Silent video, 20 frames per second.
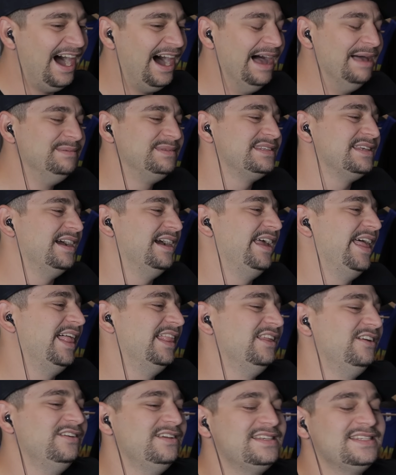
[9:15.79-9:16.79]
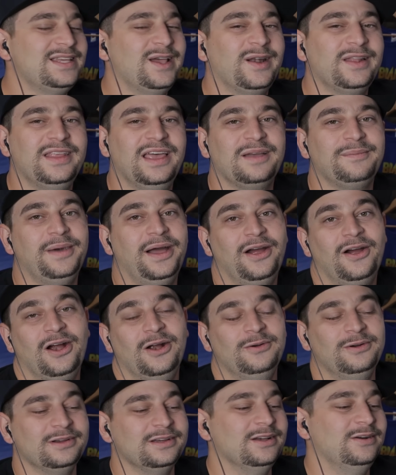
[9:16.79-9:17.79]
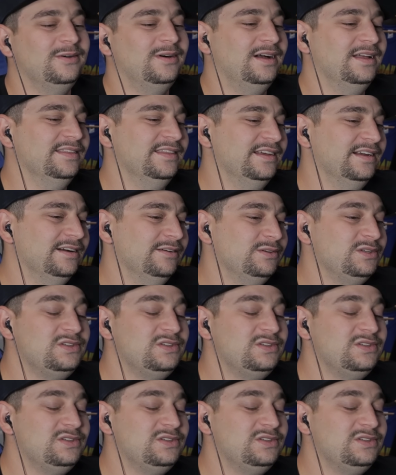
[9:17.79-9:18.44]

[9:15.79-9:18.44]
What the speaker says: I'm sorry, that literally sounded like My Heart Will Go On there.